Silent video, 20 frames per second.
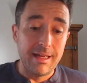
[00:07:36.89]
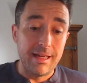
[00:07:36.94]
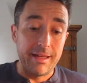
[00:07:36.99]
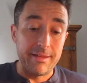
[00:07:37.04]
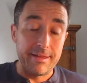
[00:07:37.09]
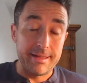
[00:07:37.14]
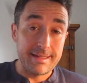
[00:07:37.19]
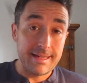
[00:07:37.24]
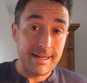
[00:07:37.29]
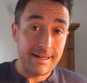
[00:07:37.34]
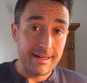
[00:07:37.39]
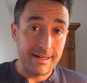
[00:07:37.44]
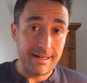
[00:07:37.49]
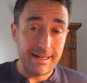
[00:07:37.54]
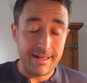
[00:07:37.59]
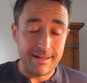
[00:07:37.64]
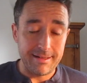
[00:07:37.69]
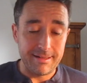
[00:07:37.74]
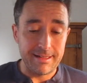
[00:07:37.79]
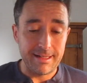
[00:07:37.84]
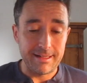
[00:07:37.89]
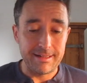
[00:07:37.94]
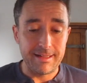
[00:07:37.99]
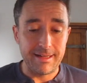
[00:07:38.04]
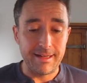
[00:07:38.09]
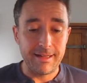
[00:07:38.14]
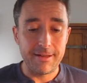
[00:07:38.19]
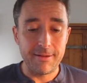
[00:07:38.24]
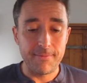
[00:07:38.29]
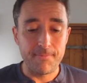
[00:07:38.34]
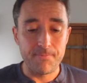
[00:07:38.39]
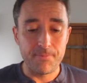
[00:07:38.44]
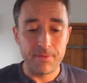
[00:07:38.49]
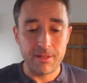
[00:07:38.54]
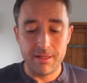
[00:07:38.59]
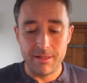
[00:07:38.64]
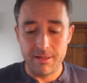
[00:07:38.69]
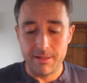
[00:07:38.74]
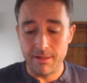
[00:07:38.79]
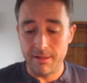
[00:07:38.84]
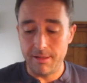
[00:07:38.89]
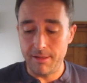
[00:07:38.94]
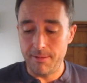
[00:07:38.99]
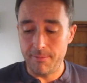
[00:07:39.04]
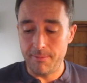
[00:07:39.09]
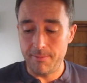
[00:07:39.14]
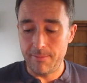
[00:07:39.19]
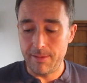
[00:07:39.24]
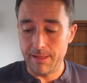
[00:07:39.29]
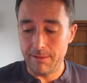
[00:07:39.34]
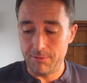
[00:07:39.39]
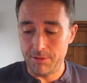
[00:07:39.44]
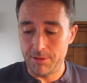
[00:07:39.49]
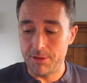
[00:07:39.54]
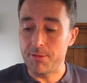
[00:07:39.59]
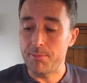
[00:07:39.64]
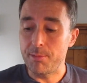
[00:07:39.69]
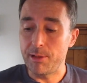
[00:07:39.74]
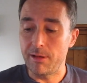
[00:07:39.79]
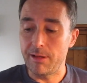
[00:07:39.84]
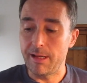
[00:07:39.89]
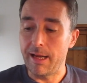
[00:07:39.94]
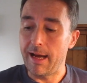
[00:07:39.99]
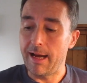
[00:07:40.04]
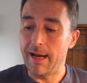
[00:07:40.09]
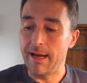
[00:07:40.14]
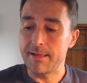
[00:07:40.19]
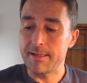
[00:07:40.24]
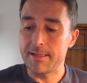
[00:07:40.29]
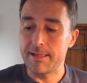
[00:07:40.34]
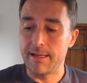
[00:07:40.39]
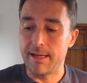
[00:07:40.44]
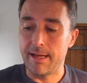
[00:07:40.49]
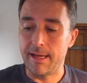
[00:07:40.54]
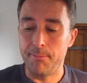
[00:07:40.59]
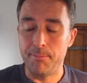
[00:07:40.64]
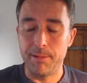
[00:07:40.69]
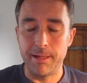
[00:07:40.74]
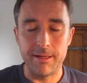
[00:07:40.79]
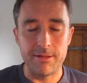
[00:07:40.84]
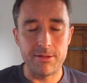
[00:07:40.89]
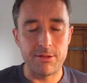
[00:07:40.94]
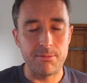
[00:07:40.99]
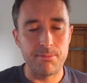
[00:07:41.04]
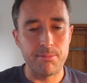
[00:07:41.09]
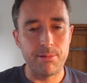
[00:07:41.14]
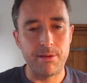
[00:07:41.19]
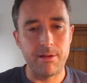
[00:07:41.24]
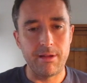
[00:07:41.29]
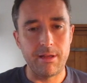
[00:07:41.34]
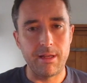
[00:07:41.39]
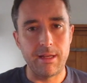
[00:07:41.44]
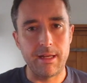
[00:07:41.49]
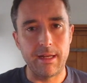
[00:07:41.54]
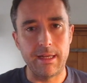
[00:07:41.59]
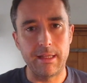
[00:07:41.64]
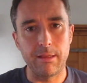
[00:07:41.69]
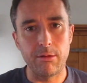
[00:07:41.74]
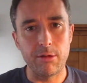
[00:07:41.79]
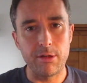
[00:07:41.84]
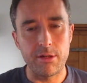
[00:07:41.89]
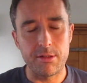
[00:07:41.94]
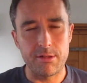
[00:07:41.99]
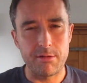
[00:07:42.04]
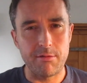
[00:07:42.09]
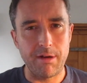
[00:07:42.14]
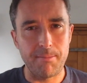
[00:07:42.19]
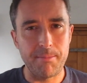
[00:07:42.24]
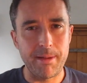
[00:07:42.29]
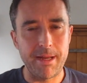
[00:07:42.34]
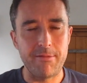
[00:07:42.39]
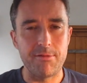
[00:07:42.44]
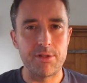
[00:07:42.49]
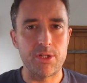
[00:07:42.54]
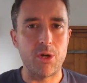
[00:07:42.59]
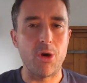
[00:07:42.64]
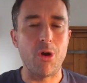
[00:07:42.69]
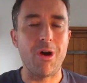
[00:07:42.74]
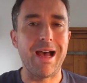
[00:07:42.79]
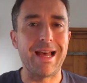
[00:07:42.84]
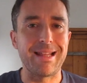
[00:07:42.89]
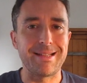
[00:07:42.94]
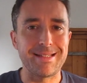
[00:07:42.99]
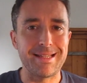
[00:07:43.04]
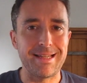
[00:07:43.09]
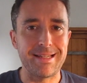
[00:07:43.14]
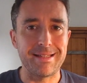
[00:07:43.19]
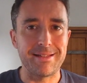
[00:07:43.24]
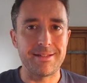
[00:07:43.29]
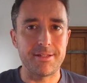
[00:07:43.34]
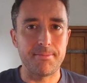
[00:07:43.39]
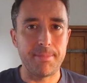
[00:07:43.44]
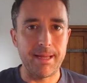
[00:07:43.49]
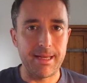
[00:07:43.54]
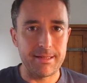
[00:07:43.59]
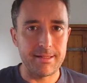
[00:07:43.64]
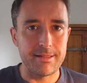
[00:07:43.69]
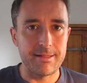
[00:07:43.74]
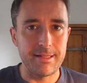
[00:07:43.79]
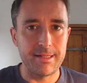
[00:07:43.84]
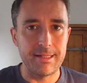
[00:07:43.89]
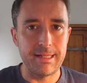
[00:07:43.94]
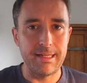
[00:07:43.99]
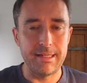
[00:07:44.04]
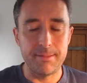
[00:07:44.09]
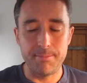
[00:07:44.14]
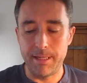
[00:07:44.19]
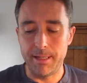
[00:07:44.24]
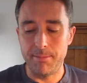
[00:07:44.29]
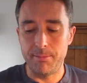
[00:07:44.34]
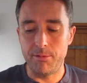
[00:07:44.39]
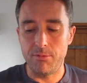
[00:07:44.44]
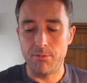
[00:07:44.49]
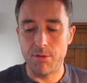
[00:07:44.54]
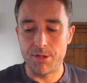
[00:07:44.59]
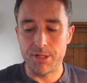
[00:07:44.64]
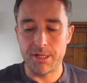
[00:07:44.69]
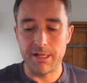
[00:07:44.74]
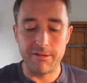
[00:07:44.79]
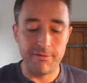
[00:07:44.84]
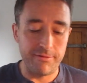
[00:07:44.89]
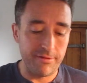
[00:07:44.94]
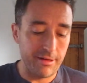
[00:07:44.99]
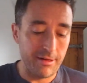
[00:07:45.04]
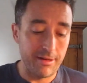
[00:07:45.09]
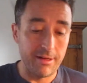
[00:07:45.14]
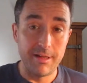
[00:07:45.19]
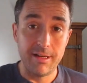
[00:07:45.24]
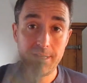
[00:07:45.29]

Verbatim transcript: And the second card in that deck, um, that was just purely art. I picked up I look as grandparents or ancestors, past deceased people watching out for you.